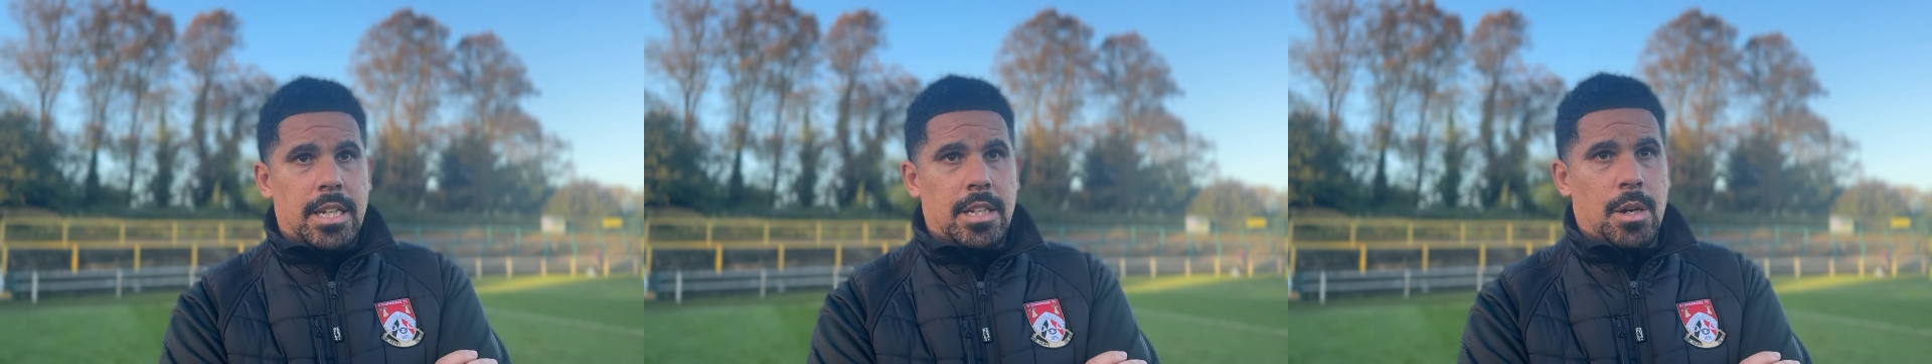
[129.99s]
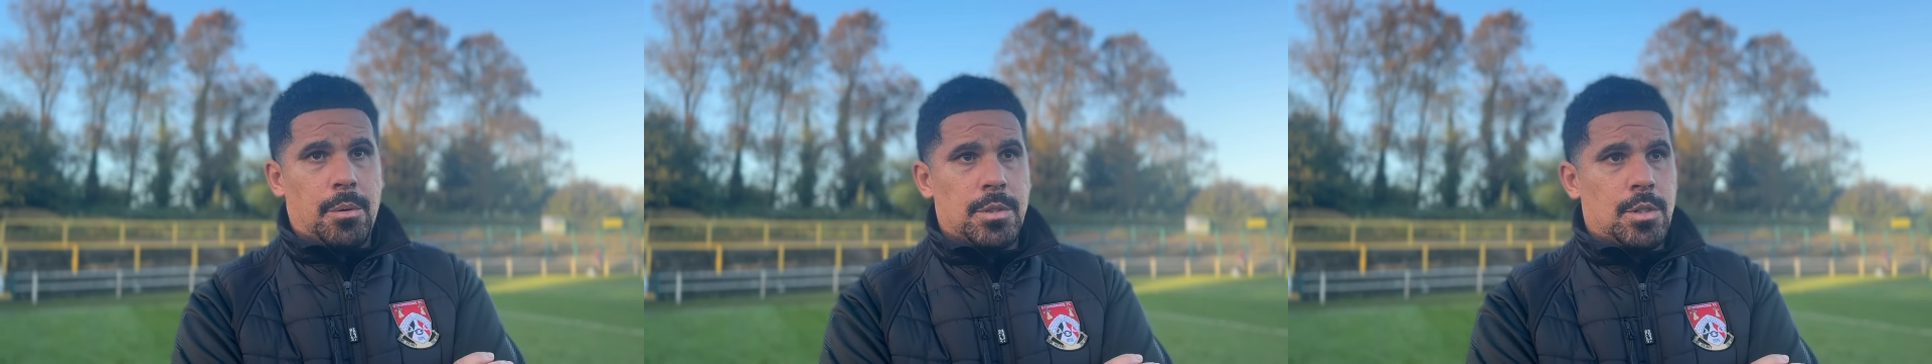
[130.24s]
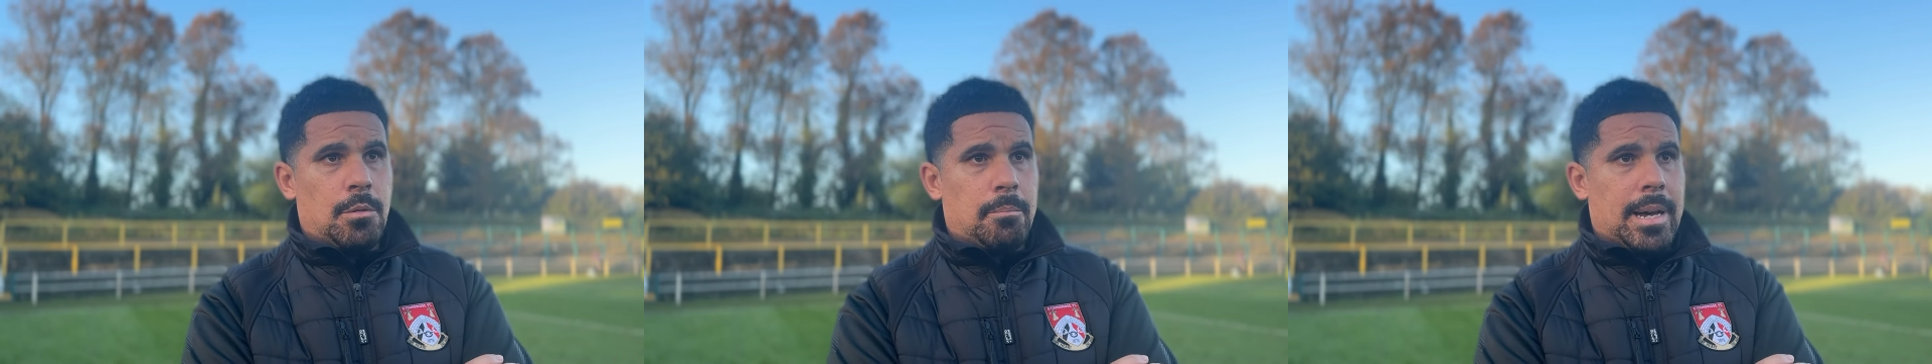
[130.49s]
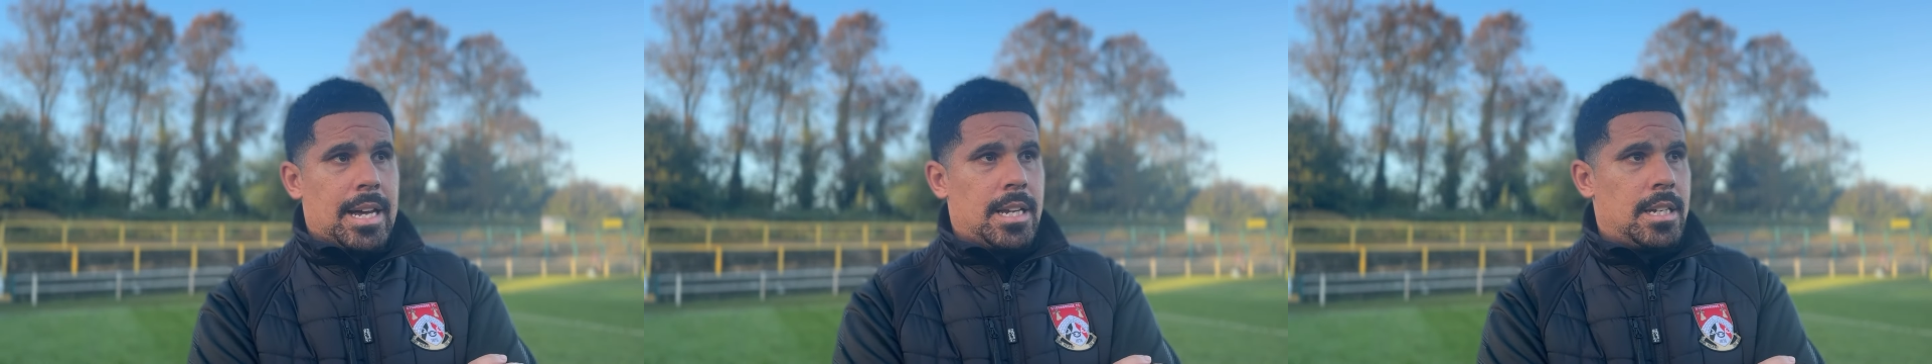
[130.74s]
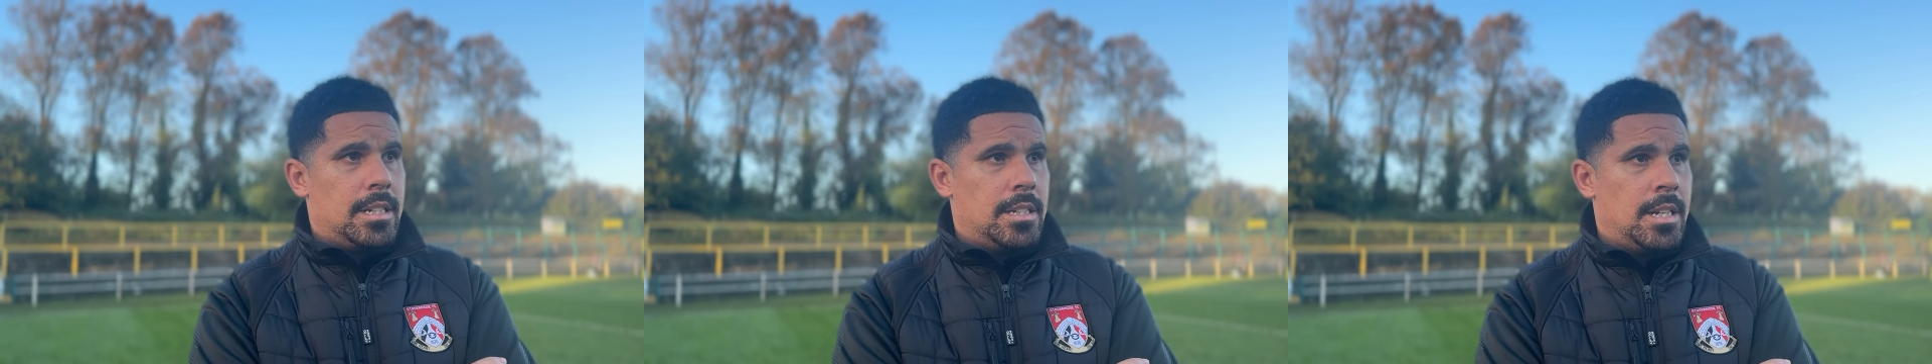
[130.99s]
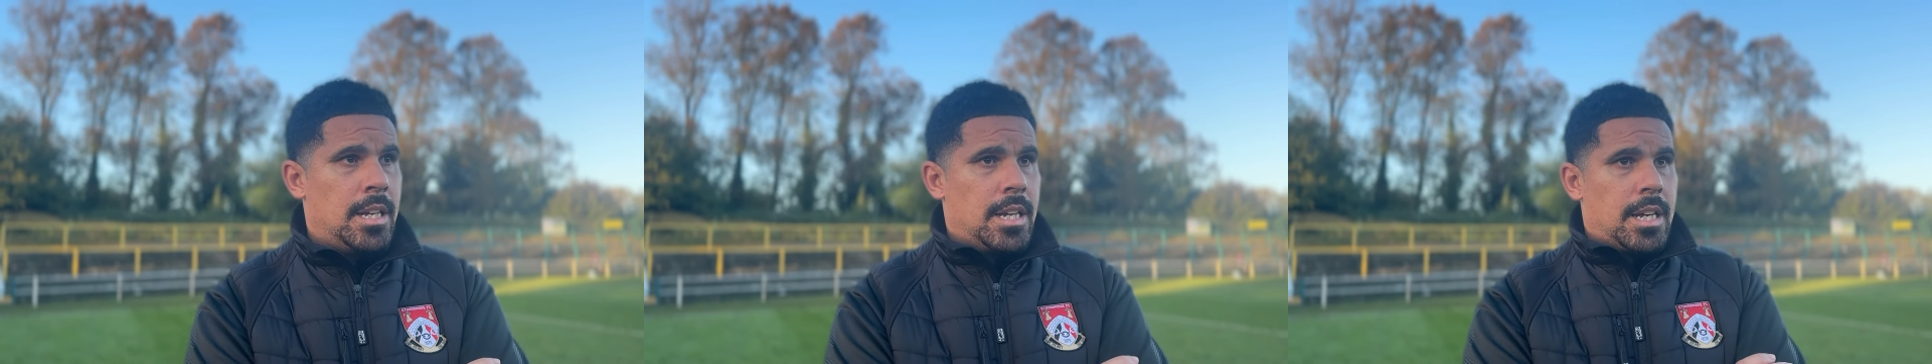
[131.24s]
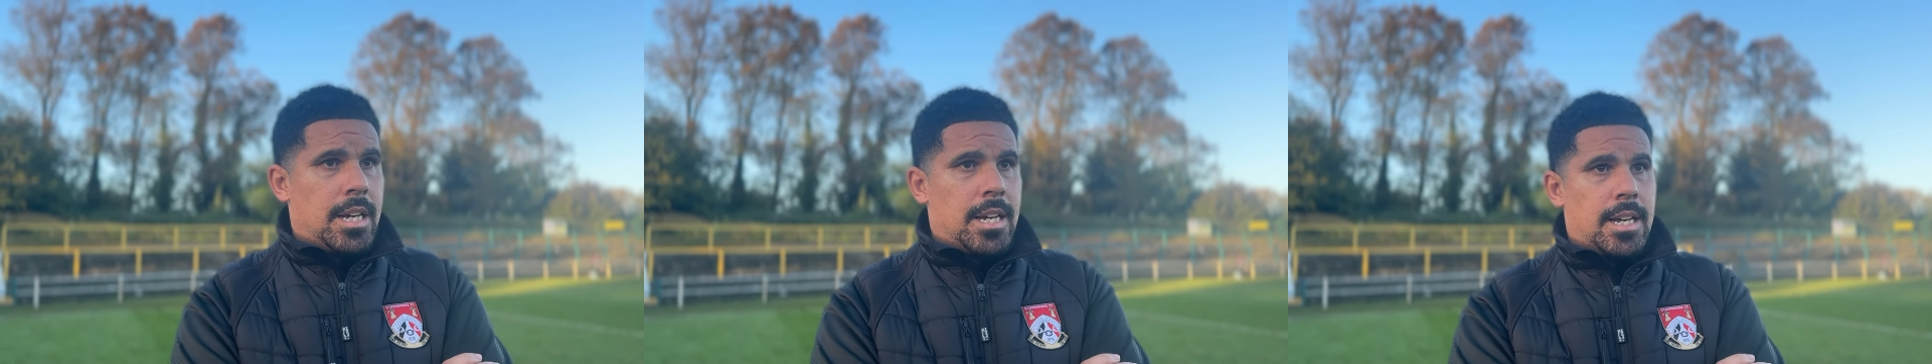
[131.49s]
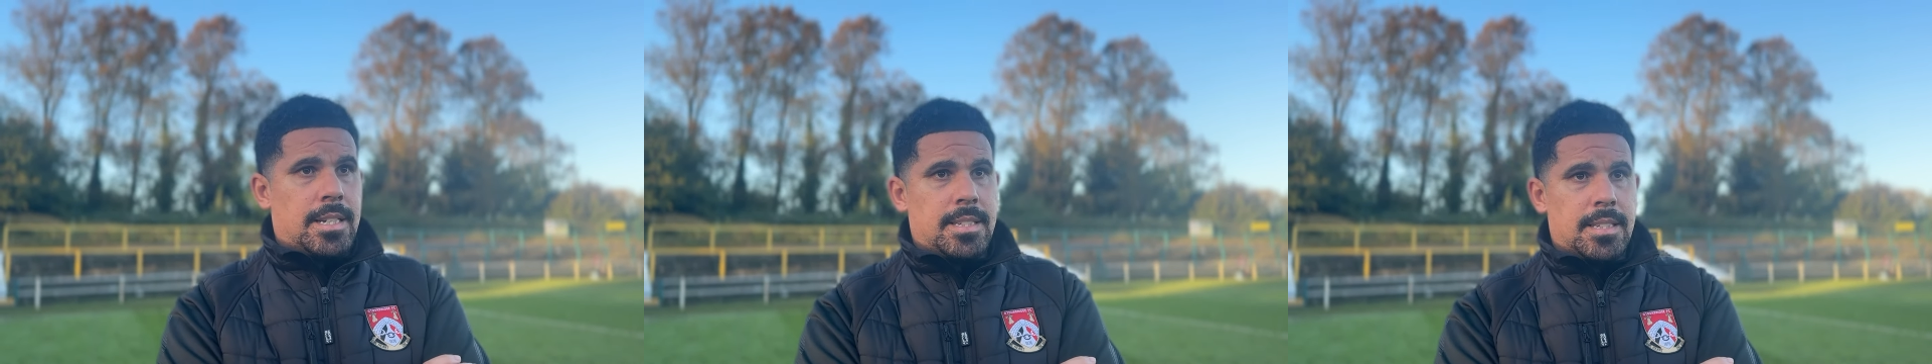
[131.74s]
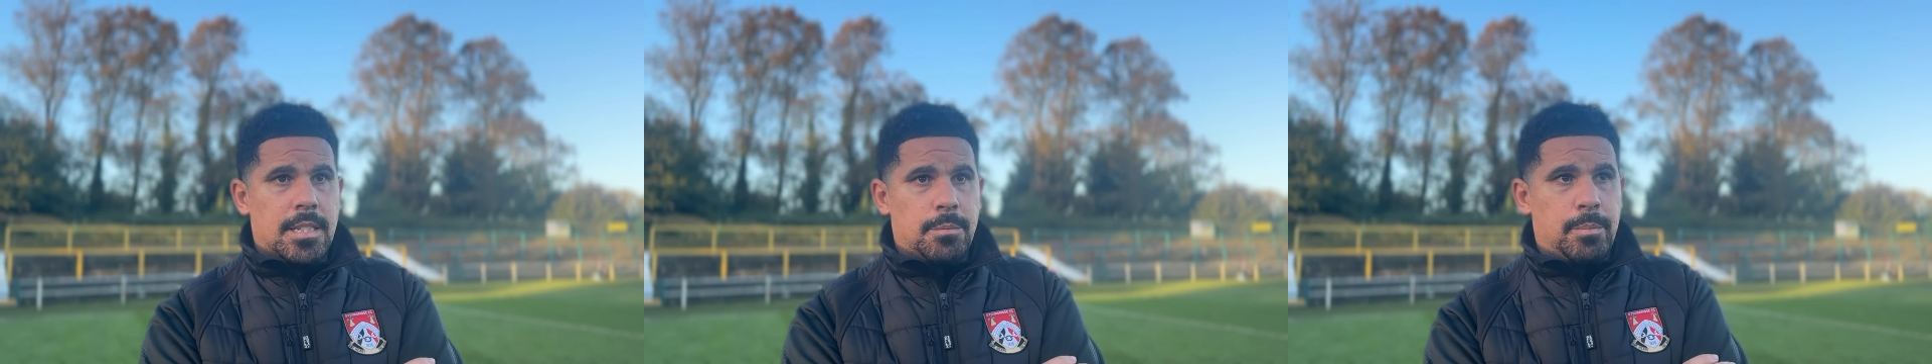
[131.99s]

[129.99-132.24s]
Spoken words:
you know, he's come back, and since he's